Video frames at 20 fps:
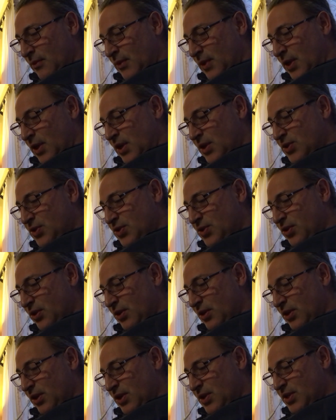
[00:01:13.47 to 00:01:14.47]
It is
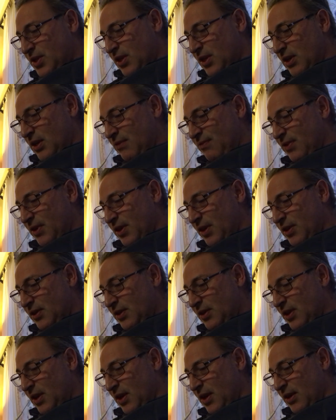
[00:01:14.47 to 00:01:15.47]
certainly significant
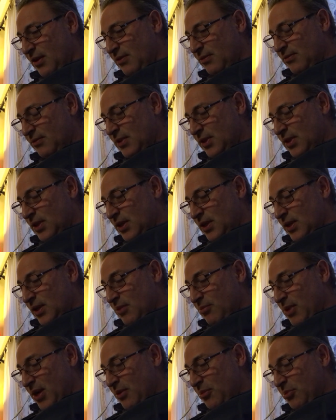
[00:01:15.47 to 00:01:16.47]
today. In
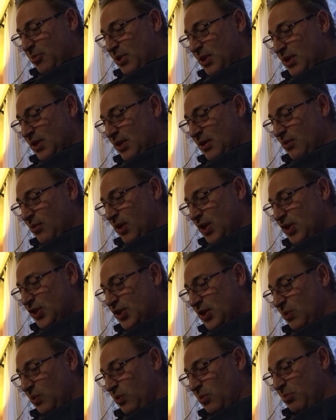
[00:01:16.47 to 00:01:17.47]
my opinion,
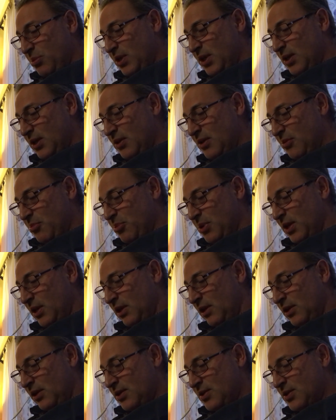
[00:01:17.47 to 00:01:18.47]
Russia will be the
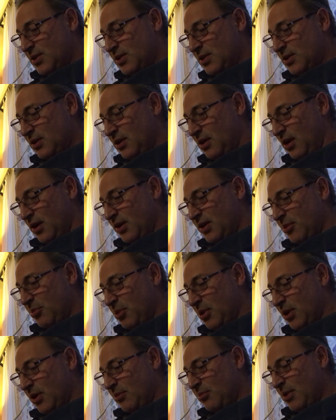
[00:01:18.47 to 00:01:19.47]
pitiless
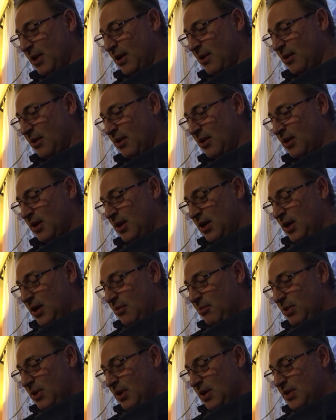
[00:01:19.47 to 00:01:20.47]
occupying power,
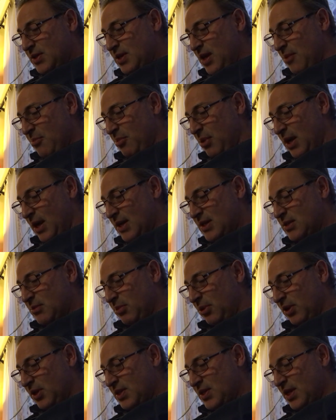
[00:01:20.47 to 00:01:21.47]
but it is not
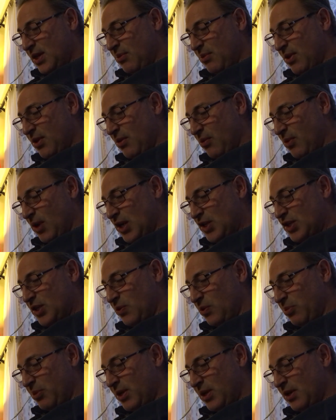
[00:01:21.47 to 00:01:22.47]
possible to say whether Russia
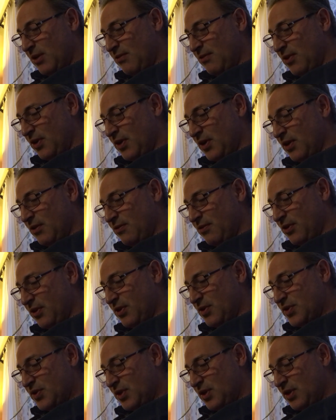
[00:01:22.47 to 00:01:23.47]
will be converted
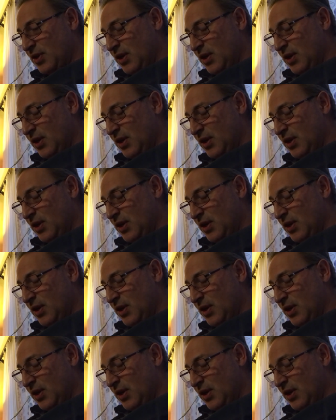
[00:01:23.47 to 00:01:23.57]
first,